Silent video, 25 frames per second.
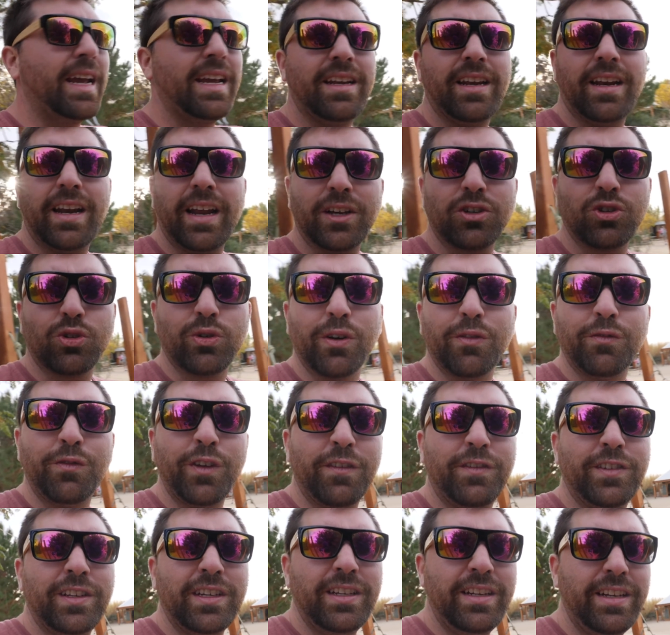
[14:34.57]
gain an extra
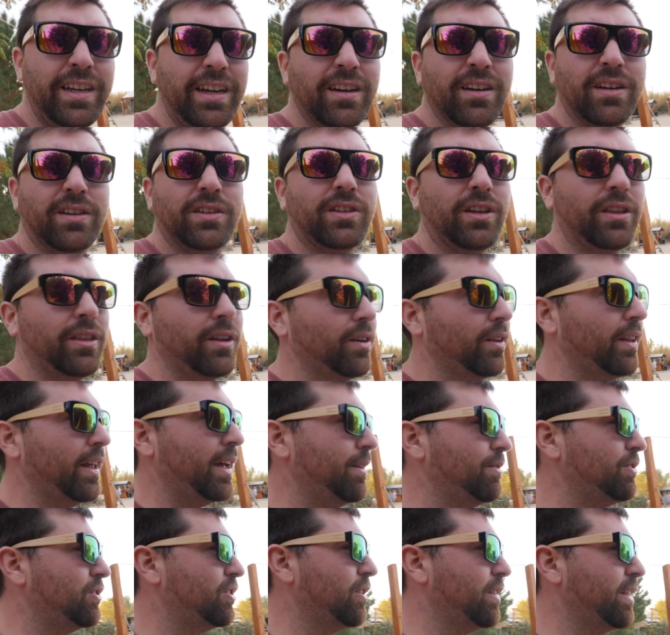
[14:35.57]
50 years on their
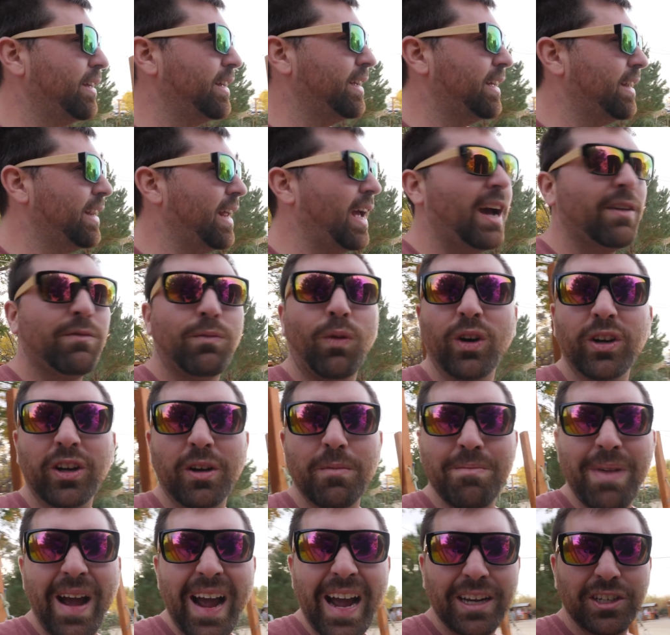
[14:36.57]
life so they can have more
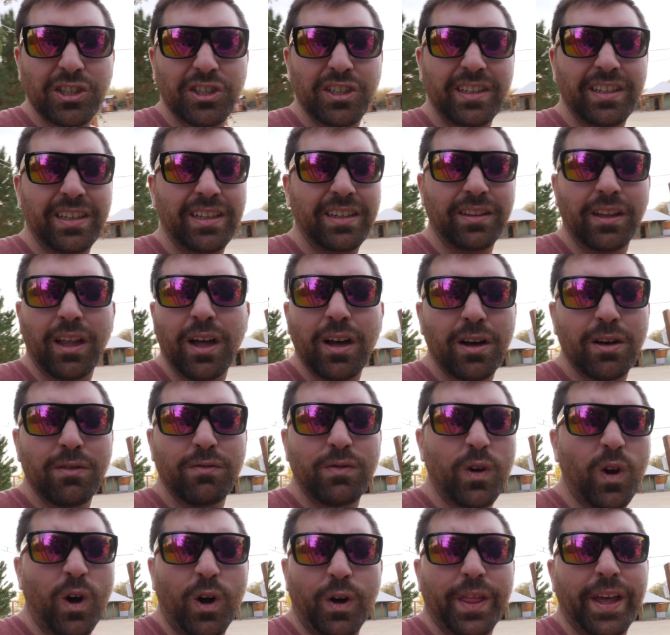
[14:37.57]
compassion and
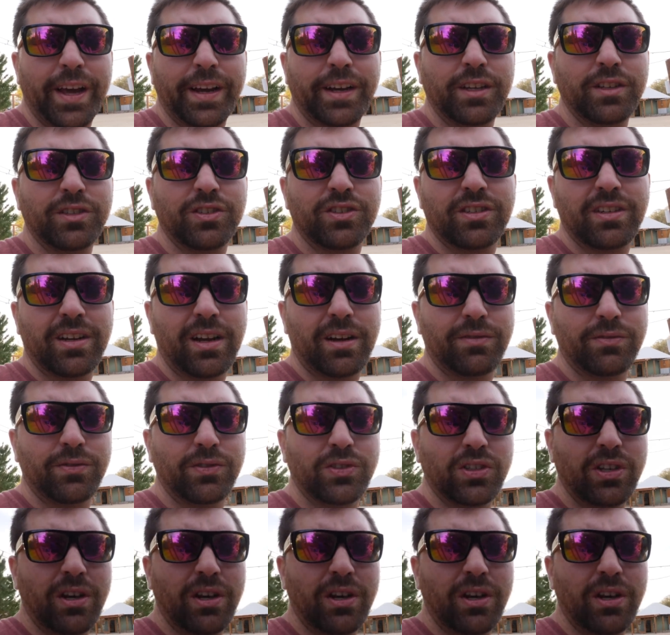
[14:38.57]
love and all that good stuff